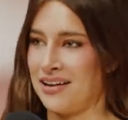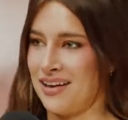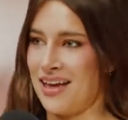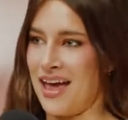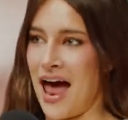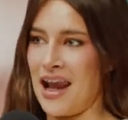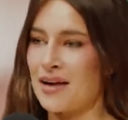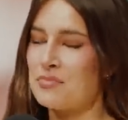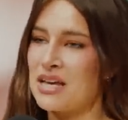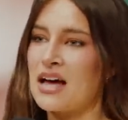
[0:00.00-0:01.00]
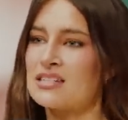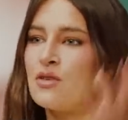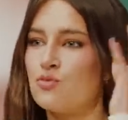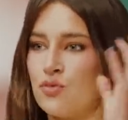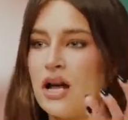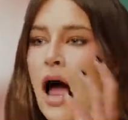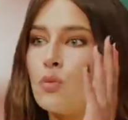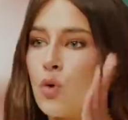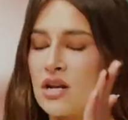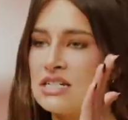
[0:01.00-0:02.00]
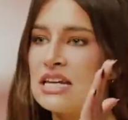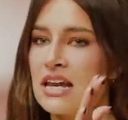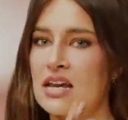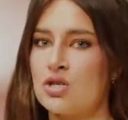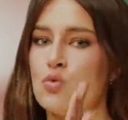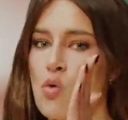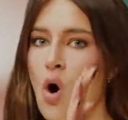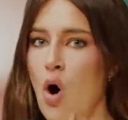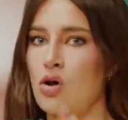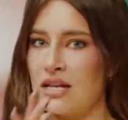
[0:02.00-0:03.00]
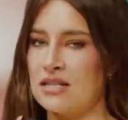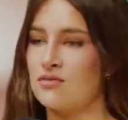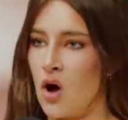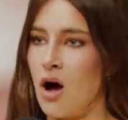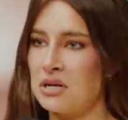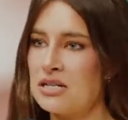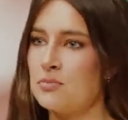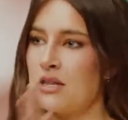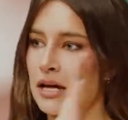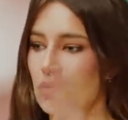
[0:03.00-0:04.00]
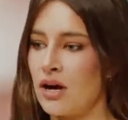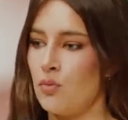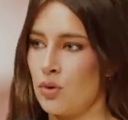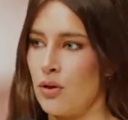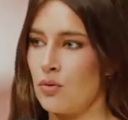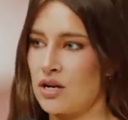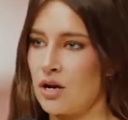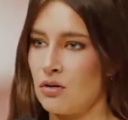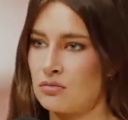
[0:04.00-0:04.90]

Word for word: Mm -hmm. Okay, and because I I wanted to get into all lanes of comedy to be like, okay, what do I want to do?